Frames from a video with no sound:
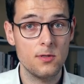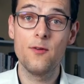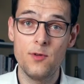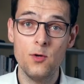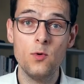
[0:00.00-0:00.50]

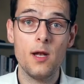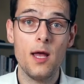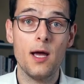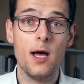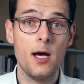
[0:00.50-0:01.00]
If you would
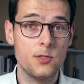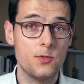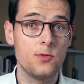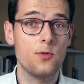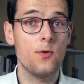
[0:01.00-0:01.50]
like us
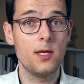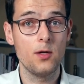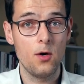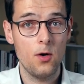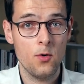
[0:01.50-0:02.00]
to train
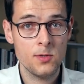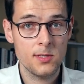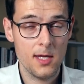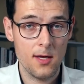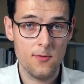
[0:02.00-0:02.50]
your own
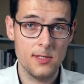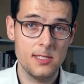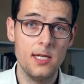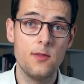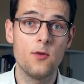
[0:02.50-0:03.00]
staff as
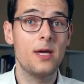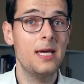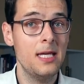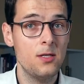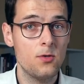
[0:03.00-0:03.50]
either
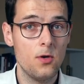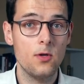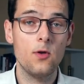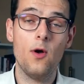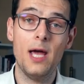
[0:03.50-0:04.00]

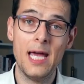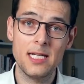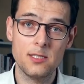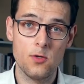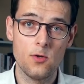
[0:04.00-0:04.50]
internal or
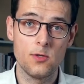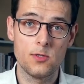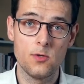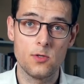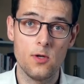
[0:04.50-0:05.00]
external
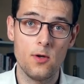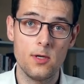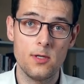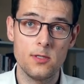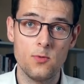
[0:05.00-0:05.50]
social auditors,